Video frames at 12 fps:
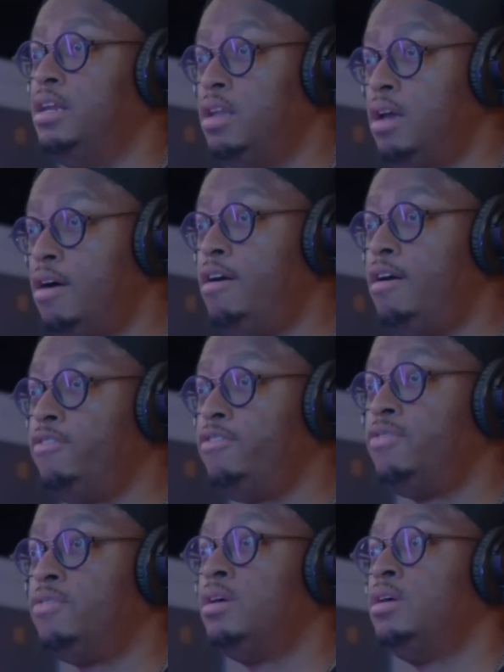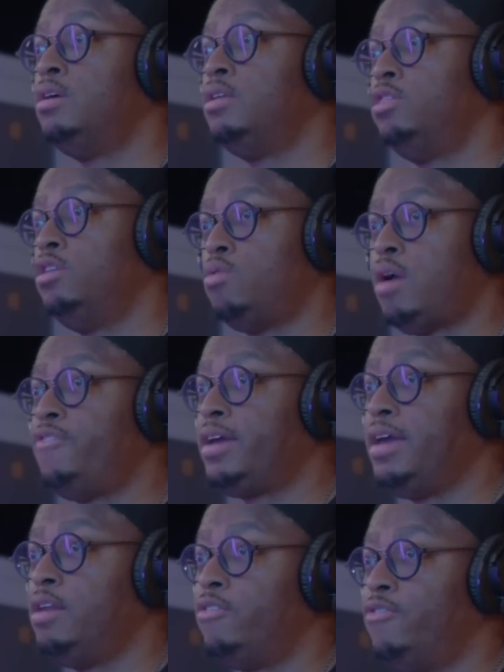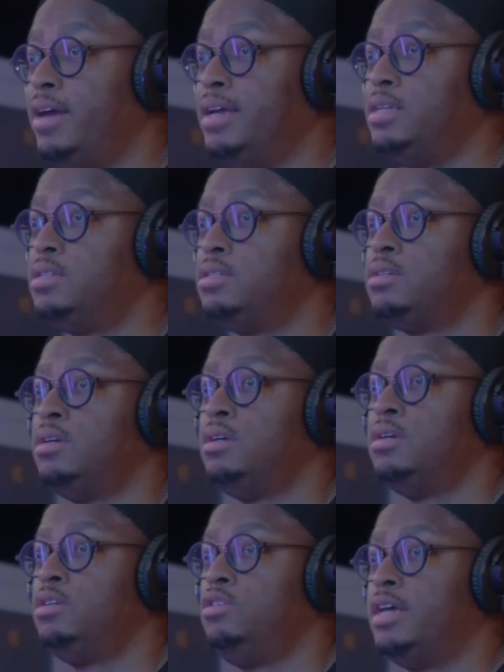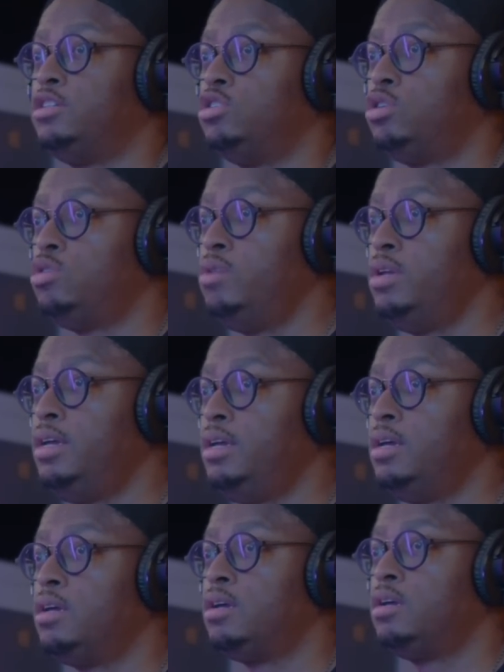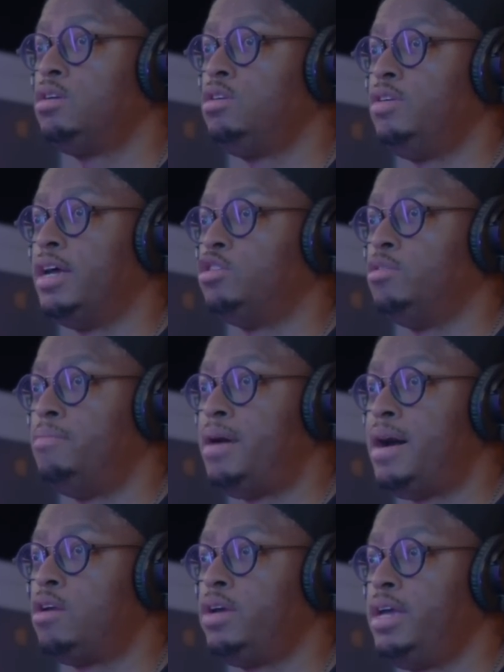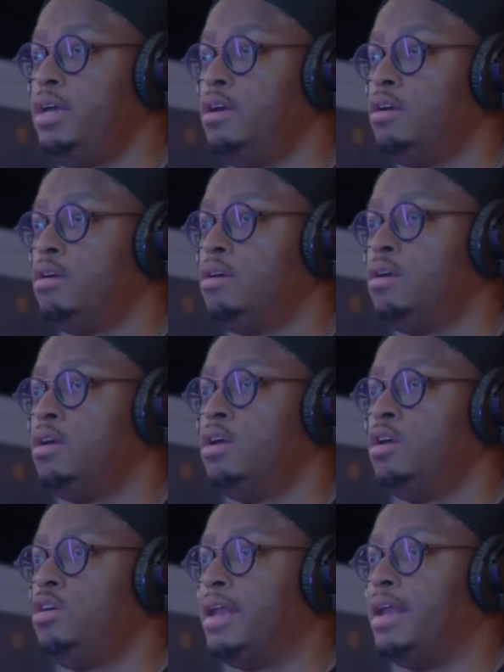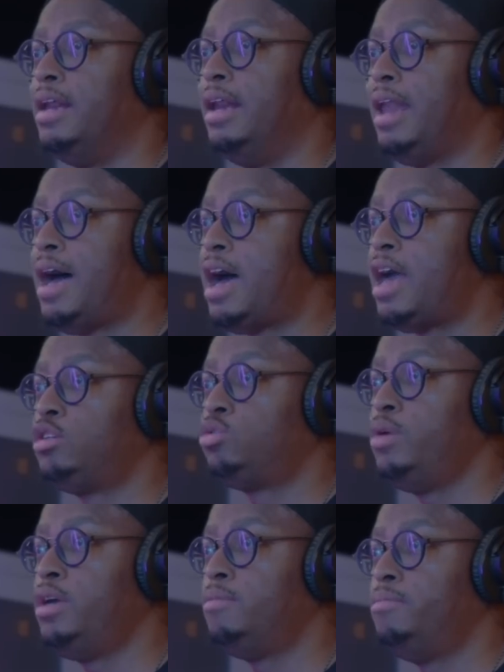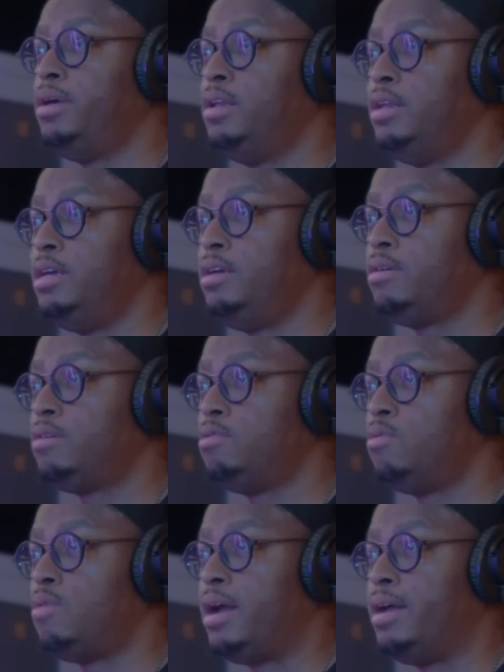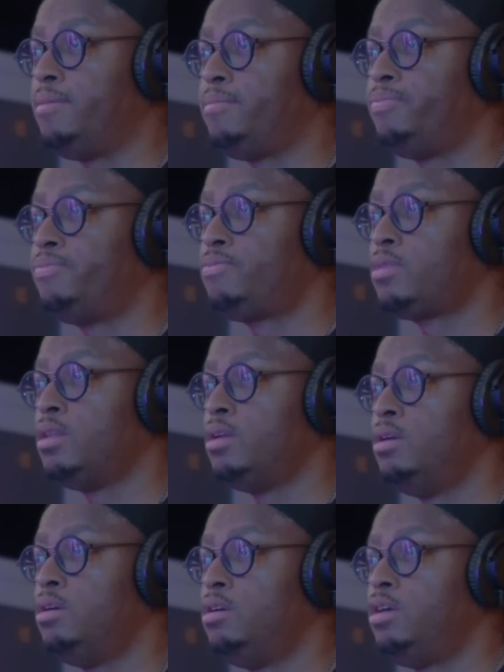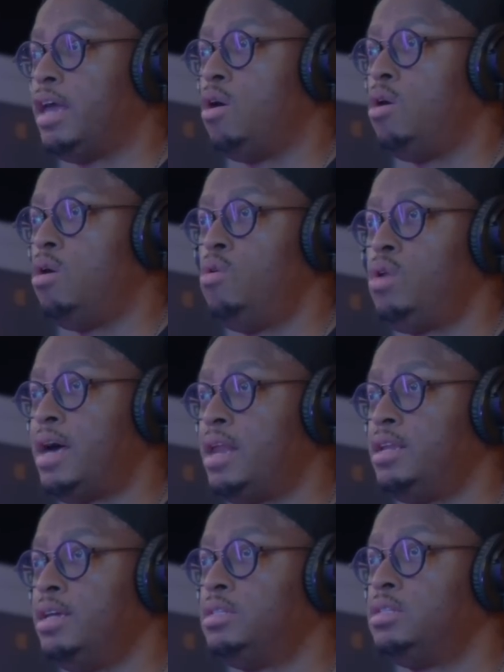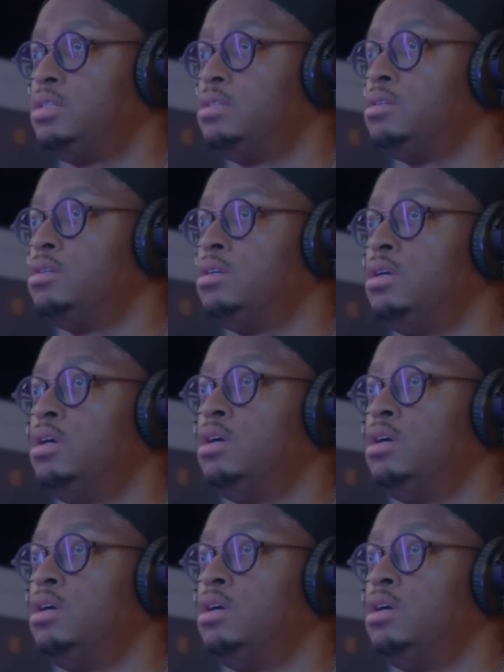I love the graphic interface. You got your tuning, you got your model here, you got a lot of tweakability, right? You got a whole lot of this.